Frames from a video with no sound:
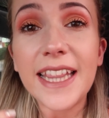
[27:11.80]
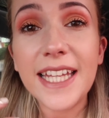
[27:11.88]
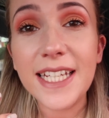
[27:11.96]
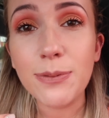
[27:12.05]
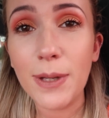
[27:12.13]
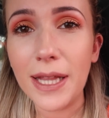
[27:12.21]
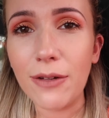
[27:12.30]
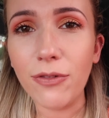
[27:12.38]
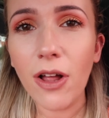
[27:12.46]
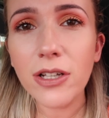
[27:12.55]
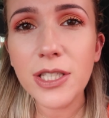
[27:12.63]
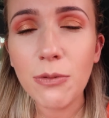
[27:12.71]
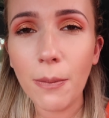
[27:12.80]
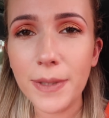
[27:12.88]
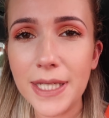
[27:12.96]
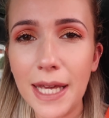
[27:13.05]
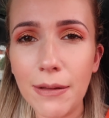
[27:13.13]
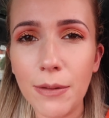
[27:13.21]
these weekly vlogs, you want
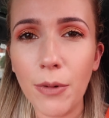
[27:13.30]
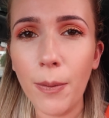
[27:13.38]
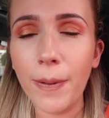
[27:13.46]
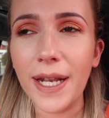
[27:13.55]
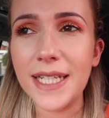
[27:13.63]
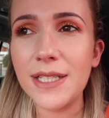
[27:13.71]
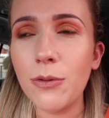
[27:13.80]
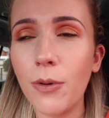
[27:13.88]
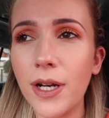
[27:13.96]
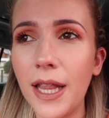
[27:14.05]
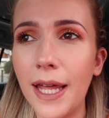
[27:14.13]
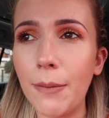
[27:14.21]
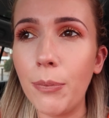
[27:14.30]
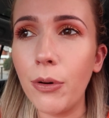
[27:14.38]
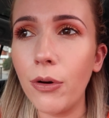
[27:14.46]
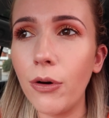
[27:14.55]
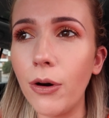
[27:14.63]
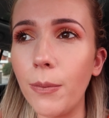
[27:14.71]
me to keep them up, and I didn't want to like
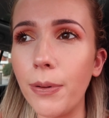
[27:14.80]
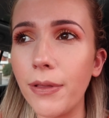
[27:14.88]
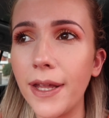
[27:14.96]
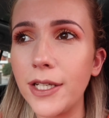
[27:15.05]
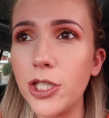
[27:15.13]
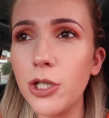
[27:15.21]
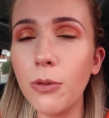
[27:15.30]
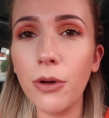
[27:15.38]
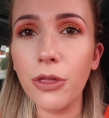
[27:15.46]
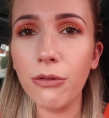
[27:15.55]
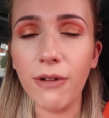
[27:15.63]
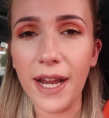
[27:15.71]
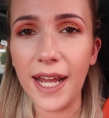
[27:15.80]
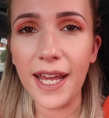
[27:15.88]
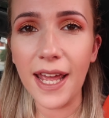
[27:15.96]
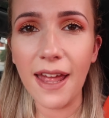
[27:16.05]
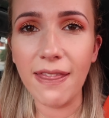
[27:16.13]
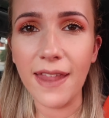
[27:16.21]
put up like 2 or
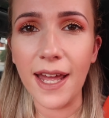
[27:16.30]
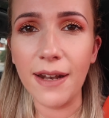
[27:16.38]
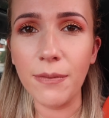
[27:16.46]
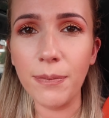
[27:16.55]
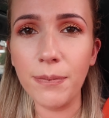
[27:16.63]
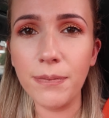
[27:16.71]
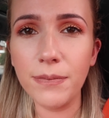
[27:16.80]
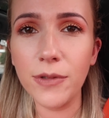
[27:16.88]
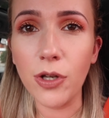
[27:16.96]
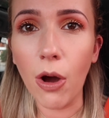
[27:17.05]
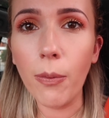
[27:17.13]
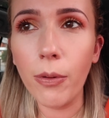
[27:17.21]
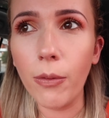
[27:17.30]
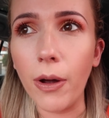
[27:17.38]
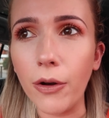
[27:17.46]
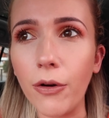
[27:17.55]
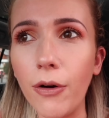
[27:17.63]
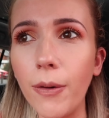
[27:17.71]
3 and then not put
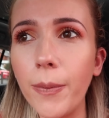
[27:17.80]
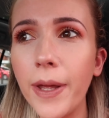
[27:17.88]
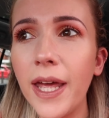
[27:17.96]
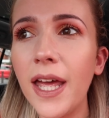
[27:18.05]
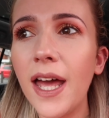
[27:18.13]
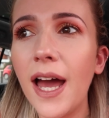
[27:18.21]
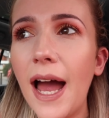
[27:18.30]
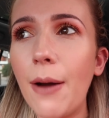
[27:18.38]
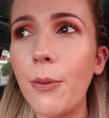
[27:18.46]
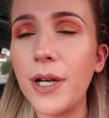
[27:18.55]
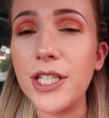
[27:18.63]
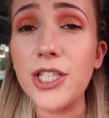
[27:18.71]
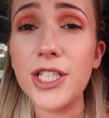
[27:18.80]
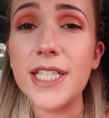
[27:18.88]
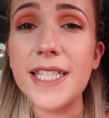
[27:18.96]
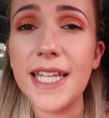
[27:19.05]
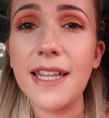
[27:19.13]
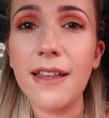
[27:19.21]
one up. I wanted you
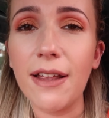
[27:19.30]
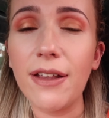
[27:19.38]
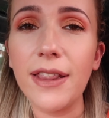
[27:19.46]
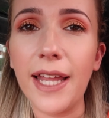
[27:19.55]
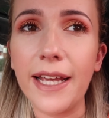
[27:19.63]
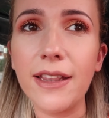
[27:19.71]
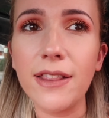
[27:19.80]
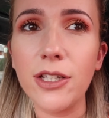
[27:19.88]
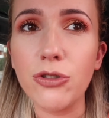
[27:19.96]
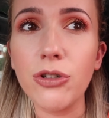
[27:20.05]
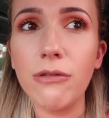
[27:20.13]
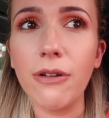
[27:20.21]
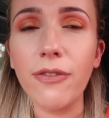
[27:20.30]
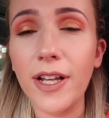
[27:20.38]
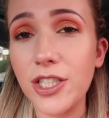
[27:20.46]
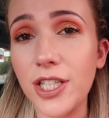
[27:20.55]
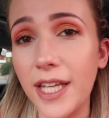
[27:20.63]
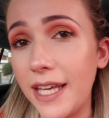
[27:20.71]
to see that, like, the true
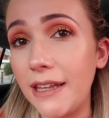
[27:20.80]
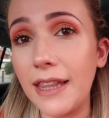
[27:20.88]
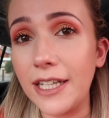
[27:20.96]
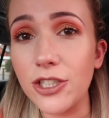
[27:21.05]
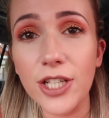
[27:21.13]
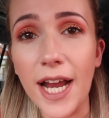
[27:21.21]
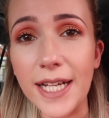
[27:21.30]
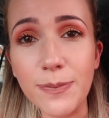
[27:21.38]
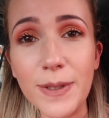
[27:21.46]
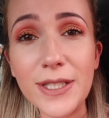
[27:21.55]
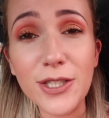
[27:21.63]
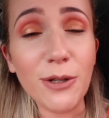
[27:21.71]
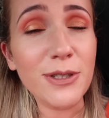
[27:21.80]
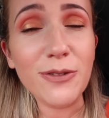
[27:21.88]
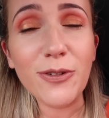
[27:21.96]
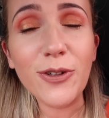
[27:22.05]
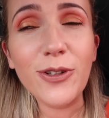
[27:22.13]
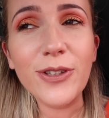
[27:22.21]
reflection. Like, it literally has been so
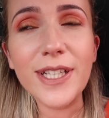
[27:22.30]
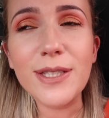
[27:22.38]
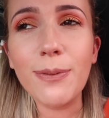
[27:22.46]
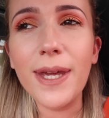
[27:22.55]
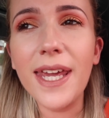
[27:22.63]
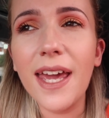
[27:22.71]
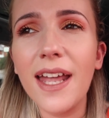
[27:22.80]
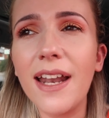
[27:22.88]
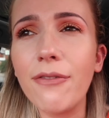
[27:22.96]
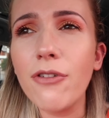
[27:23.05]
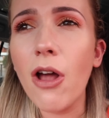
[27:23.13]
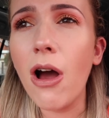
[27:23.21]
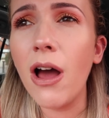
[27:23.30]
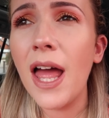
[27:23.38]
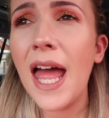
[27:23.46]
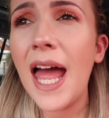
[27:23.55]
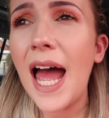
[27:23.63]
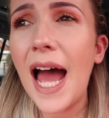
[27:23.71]
difficult this week, and I've not
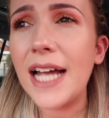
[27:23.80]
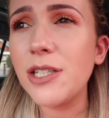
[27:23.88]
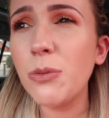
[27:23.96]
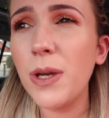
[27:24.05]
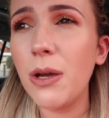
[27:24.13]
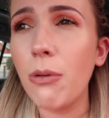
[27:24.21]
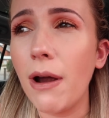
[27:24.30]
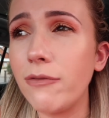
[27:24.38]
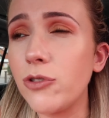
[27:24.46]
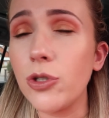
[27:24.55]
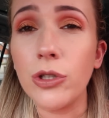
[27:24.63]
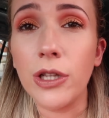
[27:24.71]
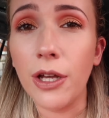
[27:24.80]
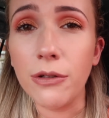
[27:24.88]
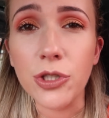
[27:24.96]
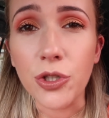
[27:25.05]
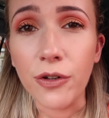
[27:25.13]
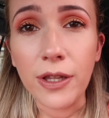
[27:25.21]
had a week where I've done
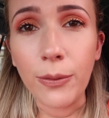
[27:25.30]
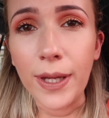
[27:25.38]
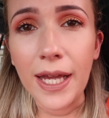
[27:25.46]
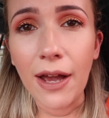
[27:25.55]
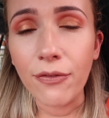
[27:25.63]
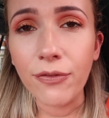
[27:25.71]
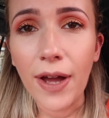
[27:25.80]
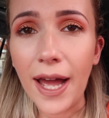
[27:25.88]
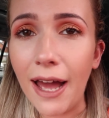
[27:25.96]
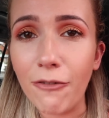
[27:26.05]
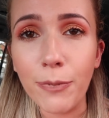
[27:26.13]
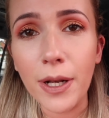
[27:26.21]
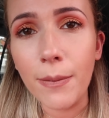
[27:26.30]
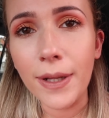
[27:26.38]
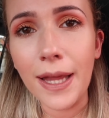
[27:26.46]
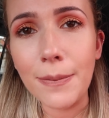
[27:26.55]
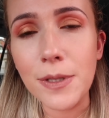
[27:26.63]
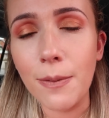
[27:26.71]
loads during the week. I have been on
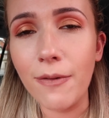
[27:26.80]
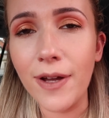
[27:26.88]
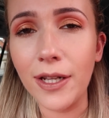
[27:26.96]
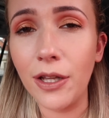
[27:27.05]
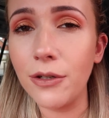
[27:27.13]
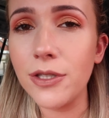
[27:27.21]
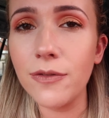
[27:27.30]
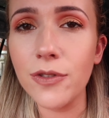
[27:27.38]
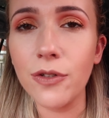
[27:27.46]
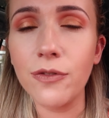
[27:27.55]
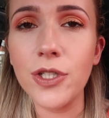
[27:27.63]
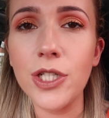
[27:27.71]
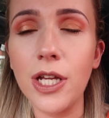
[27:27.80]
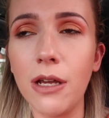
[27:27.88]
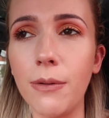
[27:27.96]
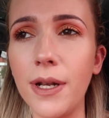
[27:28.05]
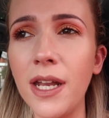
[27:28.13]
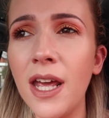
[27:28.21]
my laptop, I've had loads of stuff to
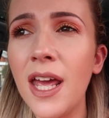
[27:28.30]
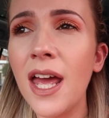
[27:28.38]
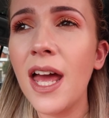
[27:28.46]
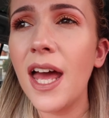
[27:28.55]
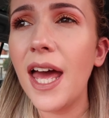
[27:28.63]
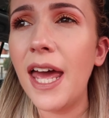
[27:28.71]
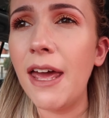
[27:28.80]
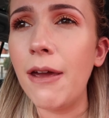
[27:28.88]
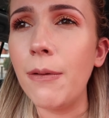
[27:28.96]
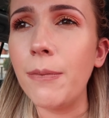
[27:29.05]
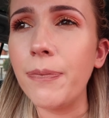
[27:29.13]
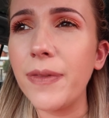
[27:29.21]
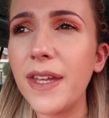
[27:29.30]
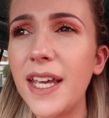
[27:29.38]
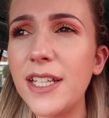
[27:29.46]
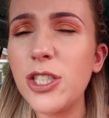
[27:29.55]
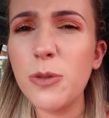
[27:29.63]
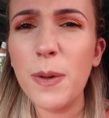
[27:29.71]
do, and
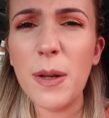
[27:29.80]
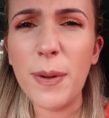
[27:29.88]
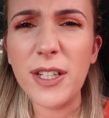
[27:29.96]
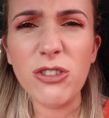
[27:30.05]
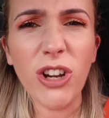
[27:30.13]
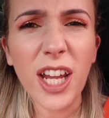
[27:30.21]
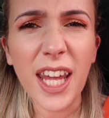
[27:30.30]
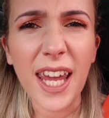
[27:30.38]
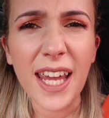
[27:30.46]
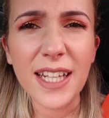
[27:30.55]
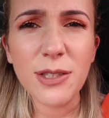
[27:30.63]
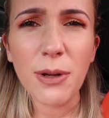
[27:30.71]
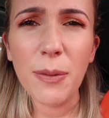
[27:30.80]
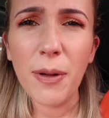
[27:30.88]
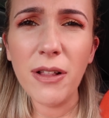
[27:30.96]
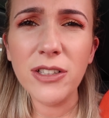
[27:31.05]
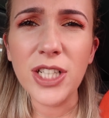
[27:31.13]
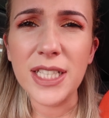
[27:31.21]
it's just been a bit tricky, so I
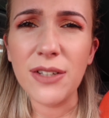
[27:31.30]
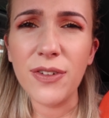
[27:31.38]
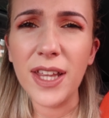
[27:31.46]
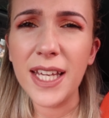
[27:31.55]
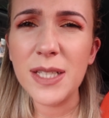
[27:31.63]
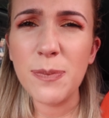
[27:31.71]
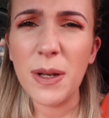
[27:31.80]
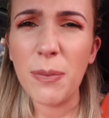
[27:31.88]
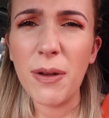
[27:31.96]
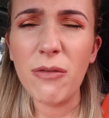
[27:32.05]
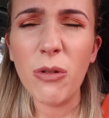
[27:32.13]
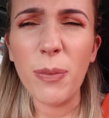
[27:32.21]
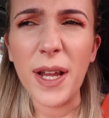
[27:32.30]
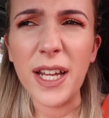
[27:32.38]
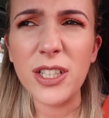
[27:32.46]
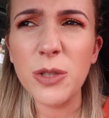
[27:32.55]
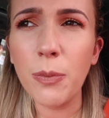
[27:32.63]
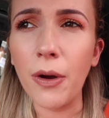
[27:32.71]
apologise. I feel like it's been a bit
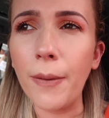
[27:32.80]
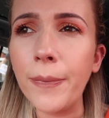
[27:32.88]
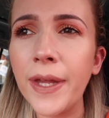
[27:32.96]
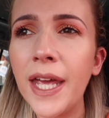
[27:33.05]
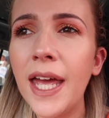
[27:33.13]
rubbish, but